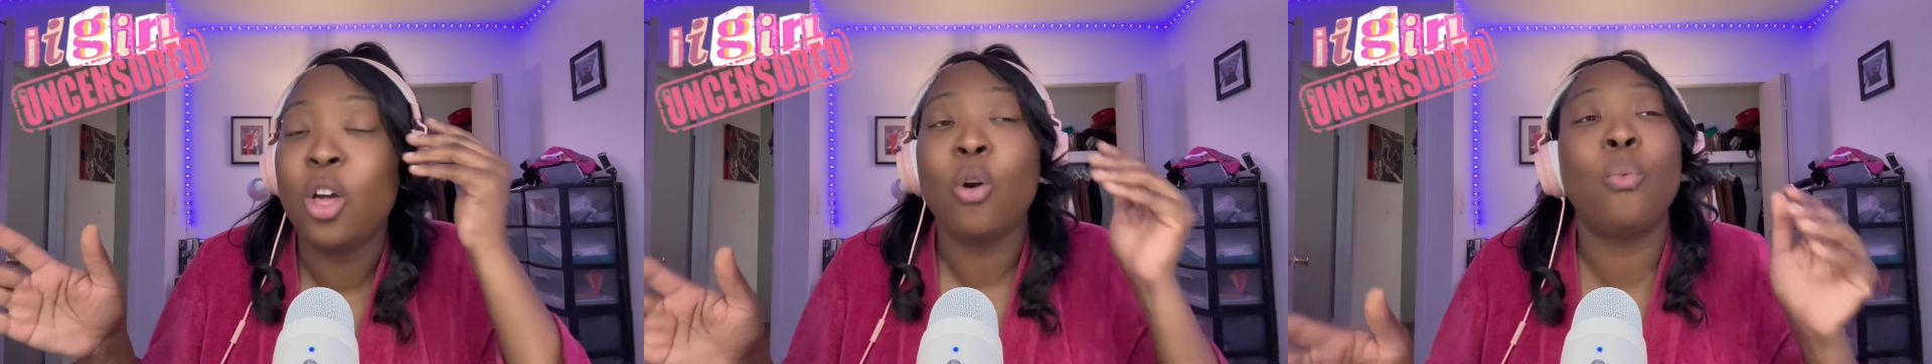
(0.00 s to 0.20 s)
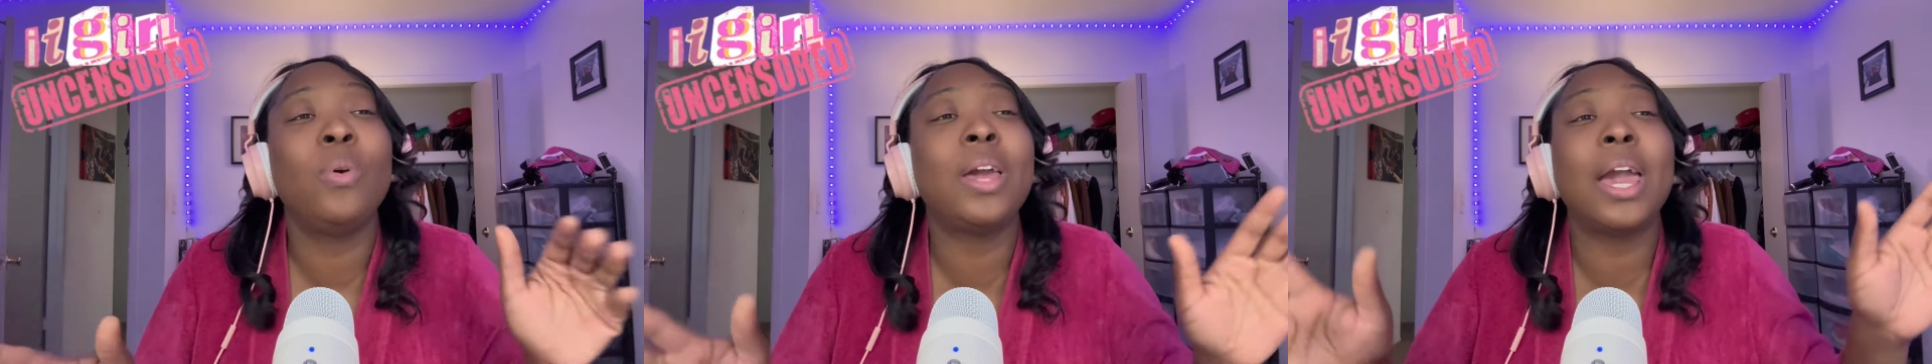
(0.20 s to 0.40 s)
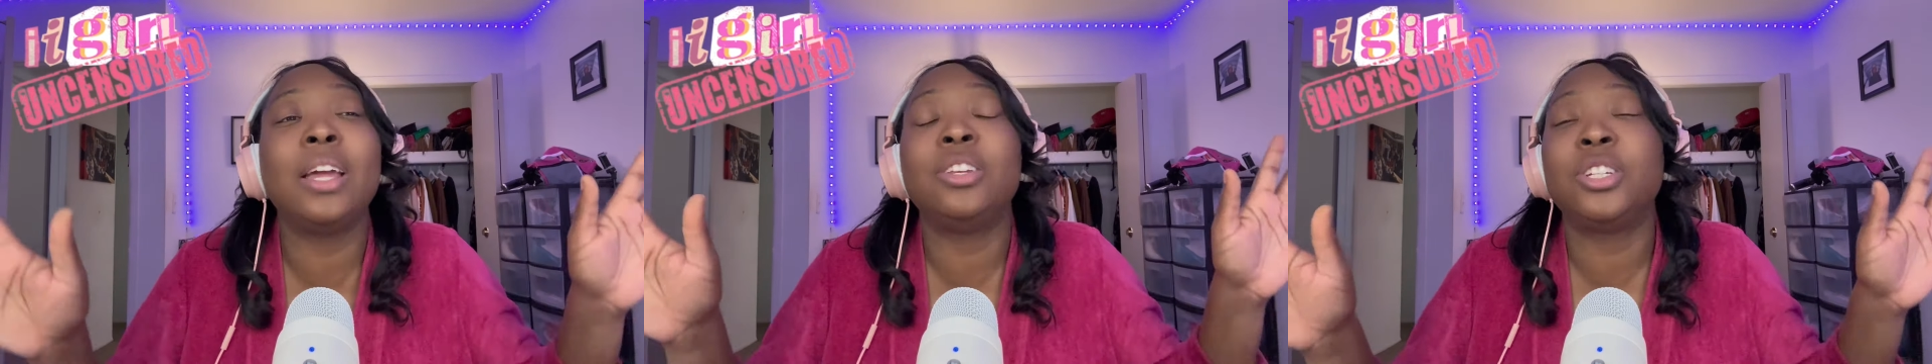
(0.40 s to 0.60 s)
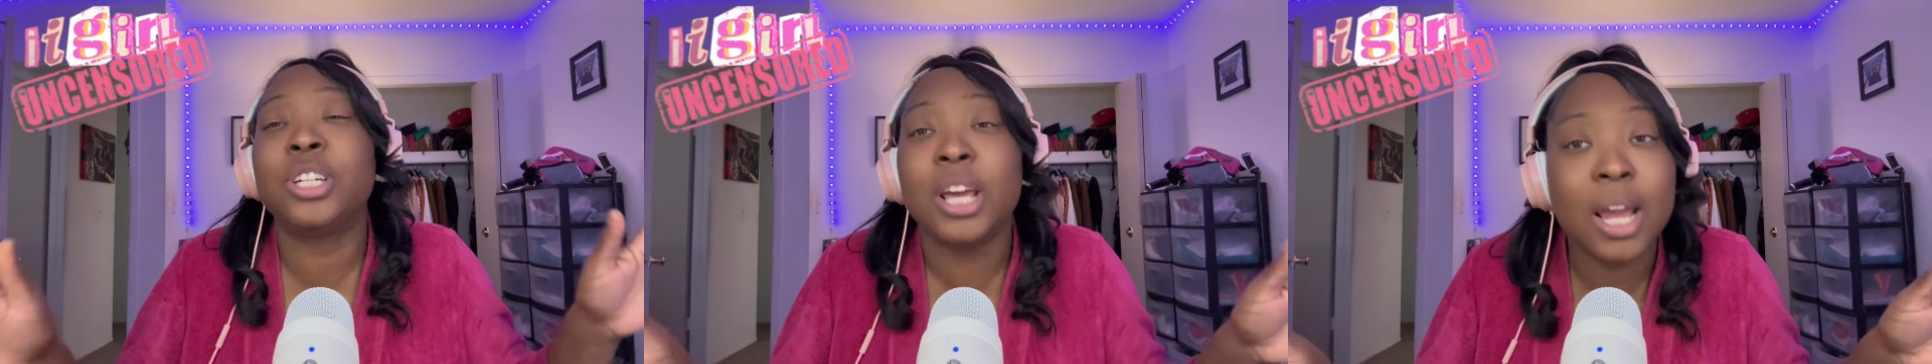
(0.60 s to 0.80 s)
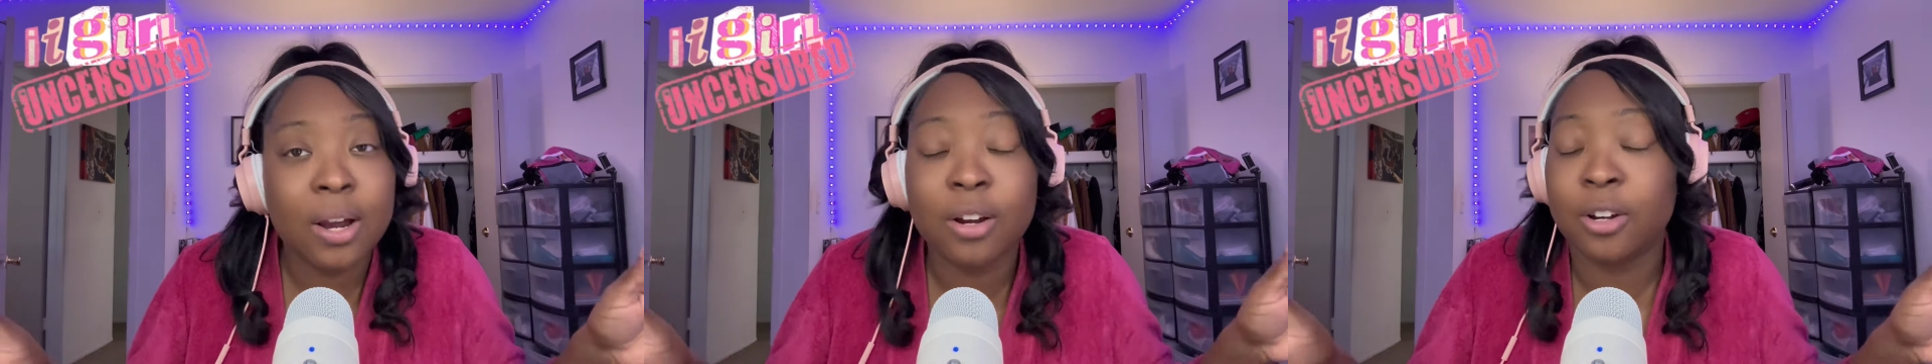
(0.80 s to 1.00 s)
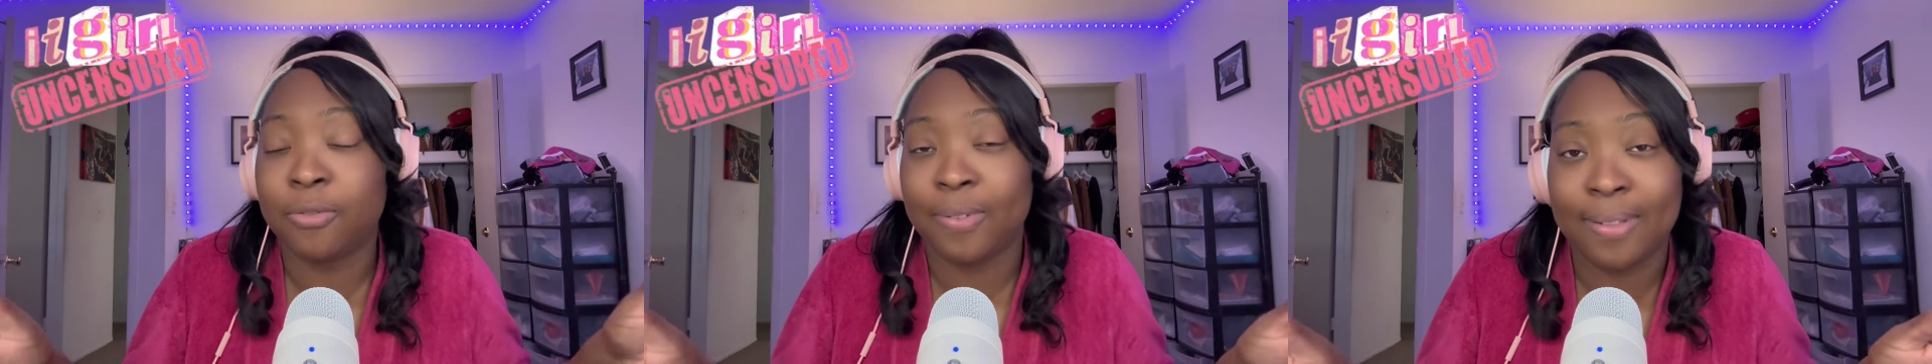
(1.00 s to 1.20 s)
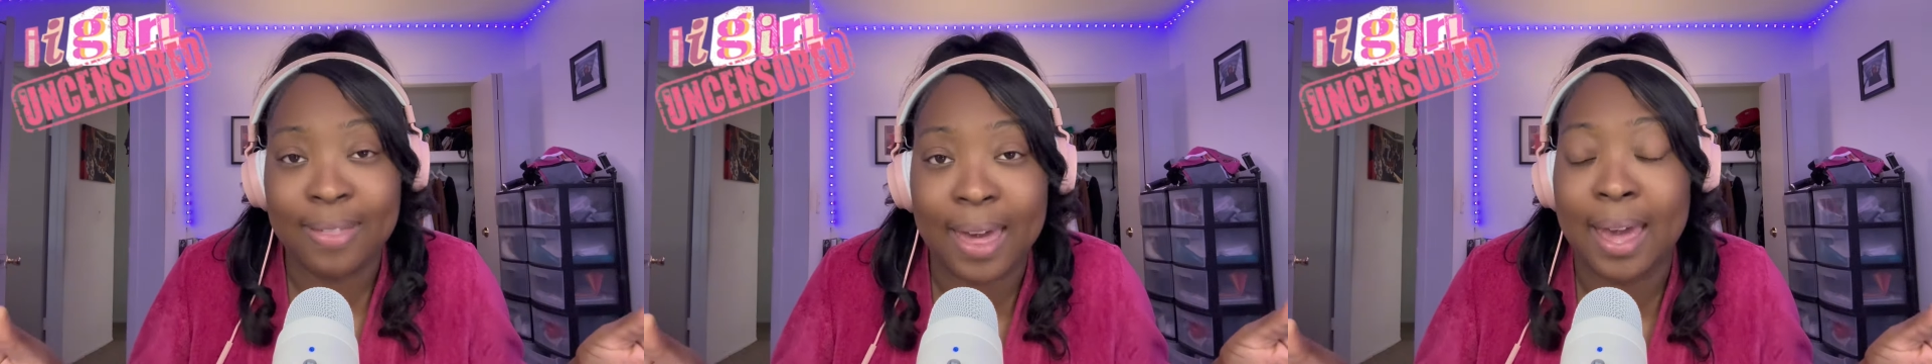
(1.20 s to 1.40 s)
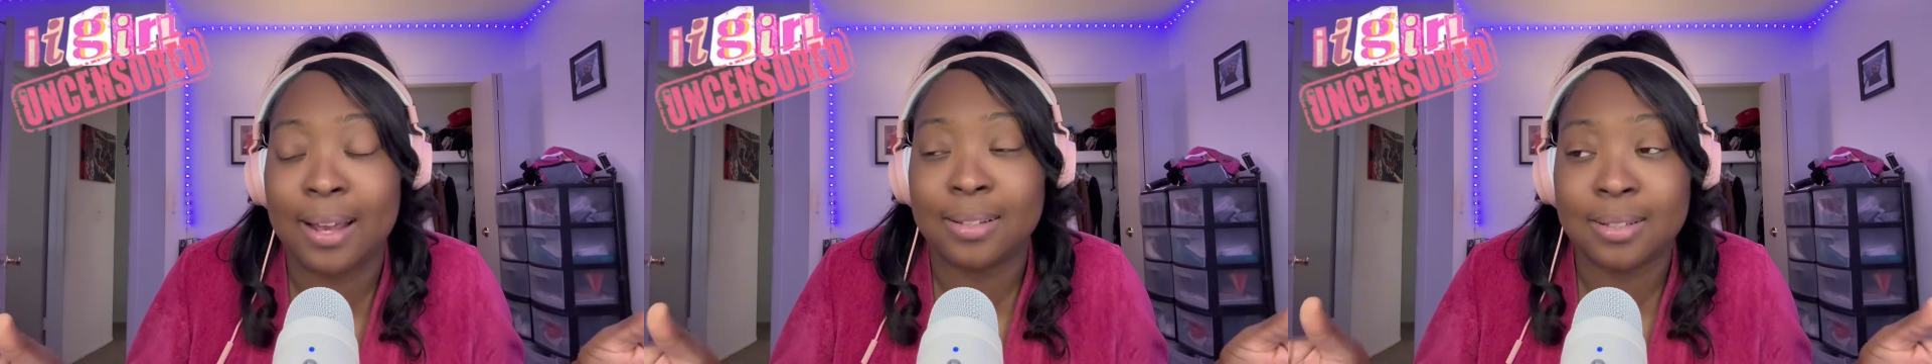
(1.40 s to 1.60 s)
We ain't cheering for
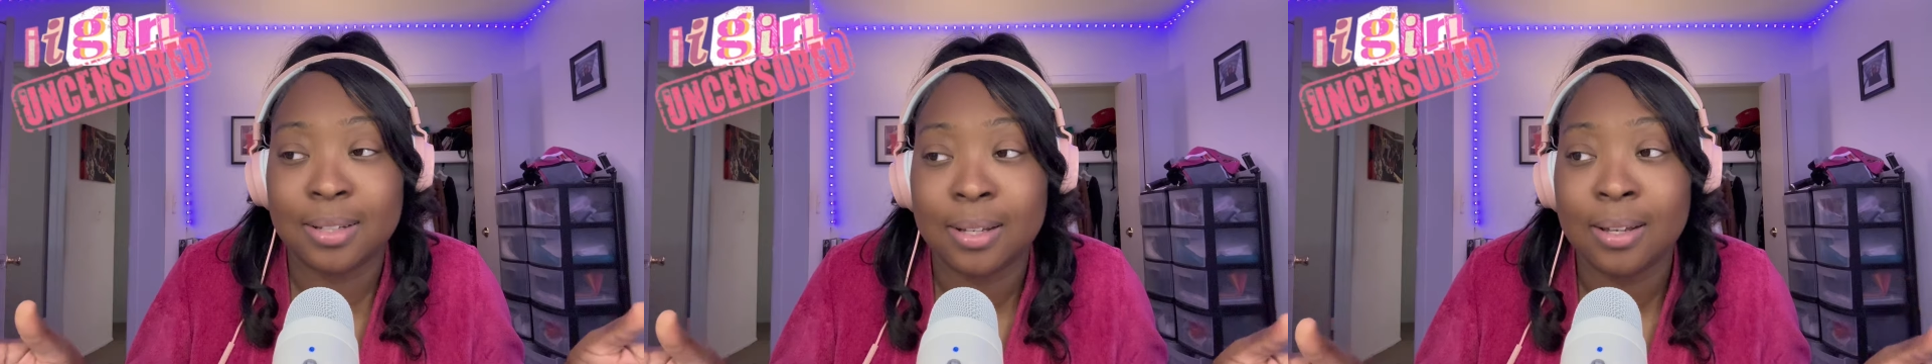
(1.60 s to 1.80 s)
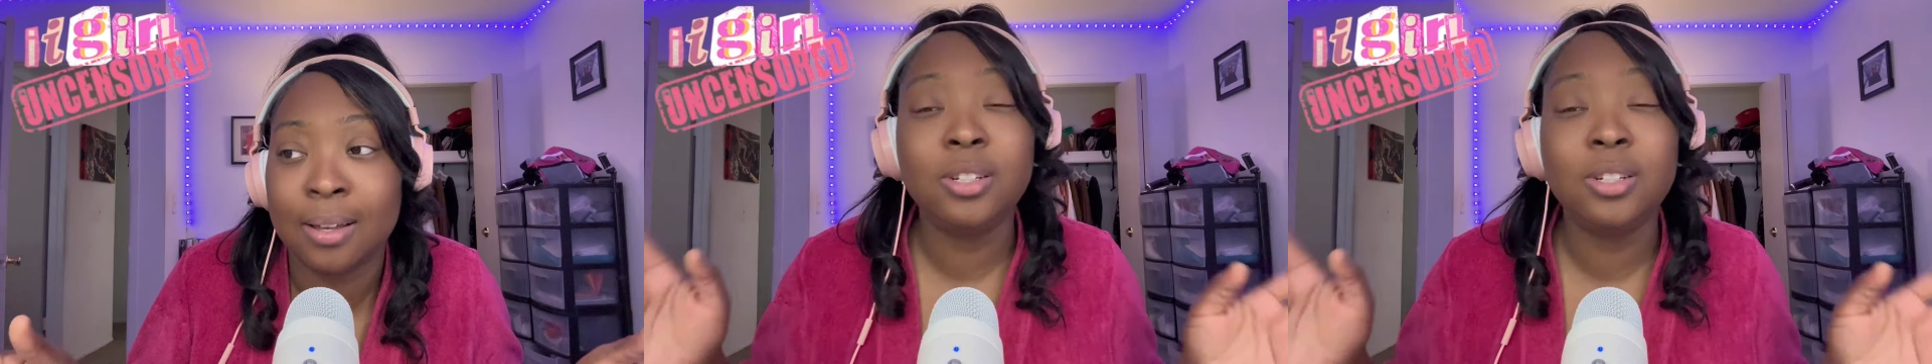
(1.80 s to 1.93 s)
that.